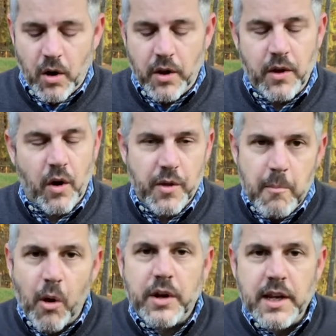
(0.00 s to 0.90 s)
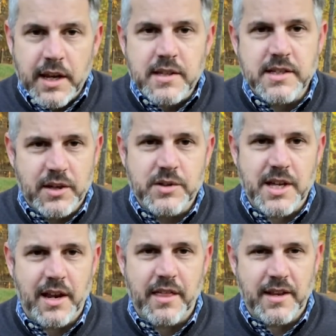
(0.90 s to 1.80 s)
on the marketing and sales
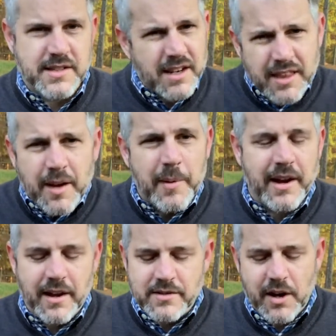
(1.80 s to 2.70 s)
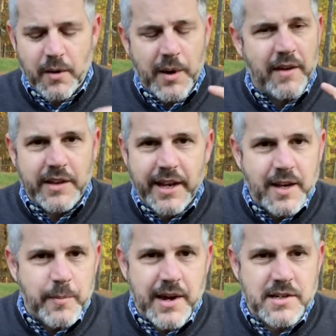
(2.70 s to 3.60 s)
side of things. And think about it, that's right, we have
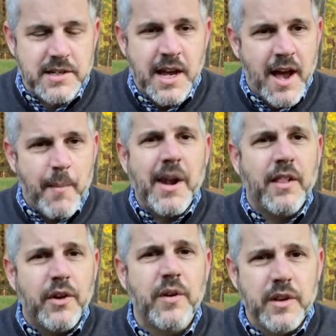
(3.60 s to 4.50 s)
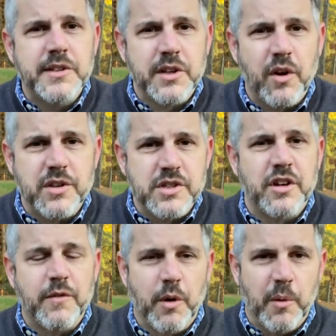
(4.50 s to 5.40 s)
landing pages. I mean, I literally looked at all the
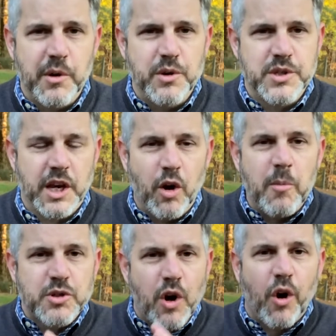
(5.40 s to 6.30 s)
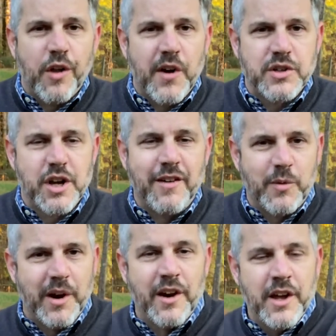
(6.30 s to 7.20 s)
software we're using, and almost all of our
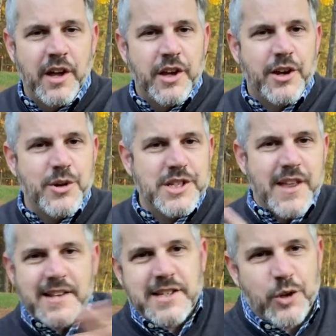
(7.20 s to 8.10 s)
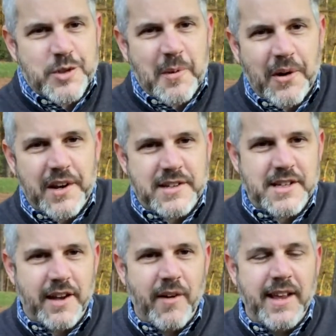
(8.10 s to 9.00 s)
software goes in that sales and marketing
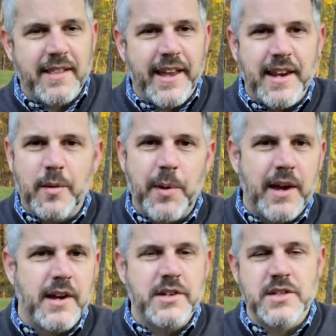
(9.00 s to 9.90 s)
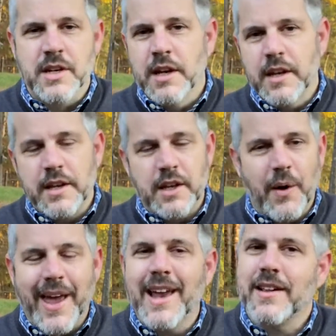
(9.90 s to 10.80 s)
side, right? Landing page, you know,
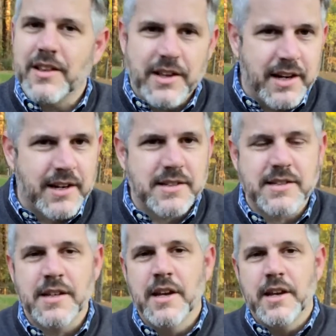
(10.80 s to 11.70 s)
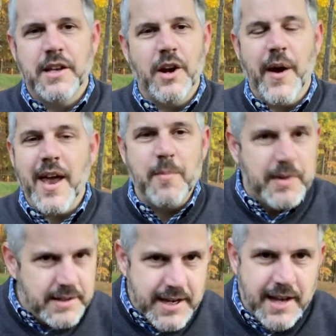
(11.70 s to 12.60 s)
analytics, you know,
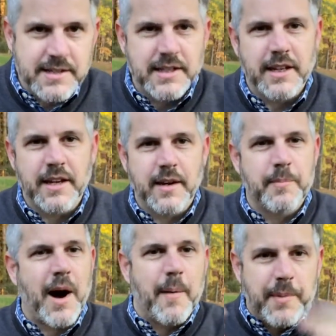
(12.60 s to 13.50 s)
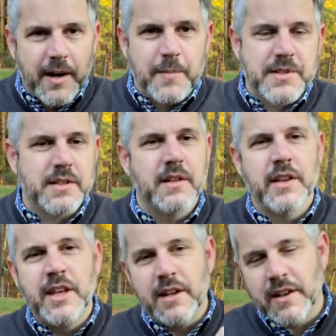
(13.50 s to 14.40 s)
A/B testing, pop-ups,
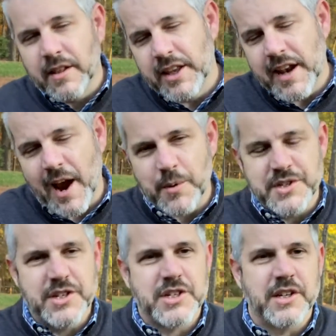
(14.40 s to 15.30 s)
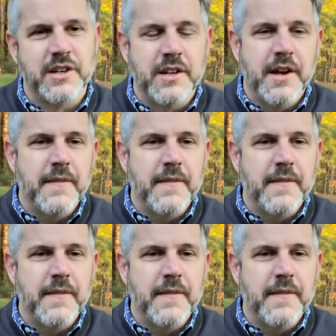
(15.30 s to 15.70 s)
lead acquisition,